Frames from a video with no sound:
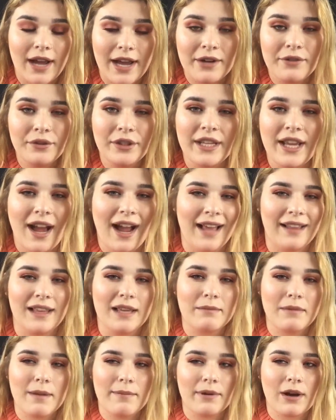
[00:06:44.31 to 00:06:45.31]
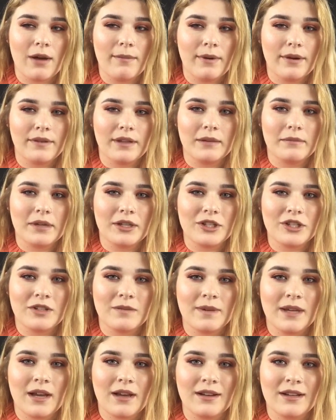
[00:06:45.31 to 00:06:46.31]
I don't really highlight my brow bone that much, to
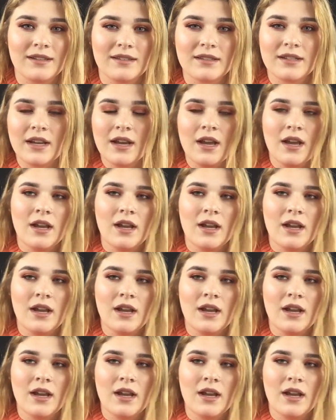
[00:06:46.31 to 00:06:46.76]
be honest.